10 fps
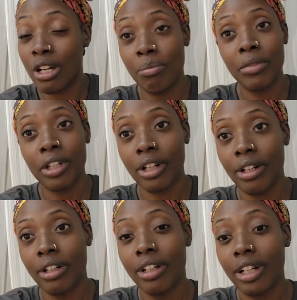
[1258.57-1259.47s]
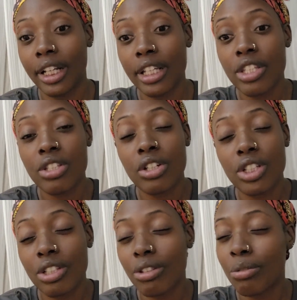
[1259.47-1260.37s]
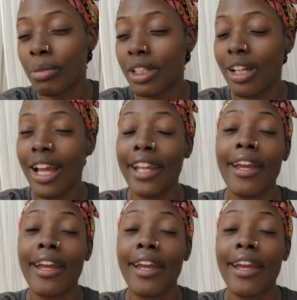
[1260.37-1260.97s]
come there like it's such oh my i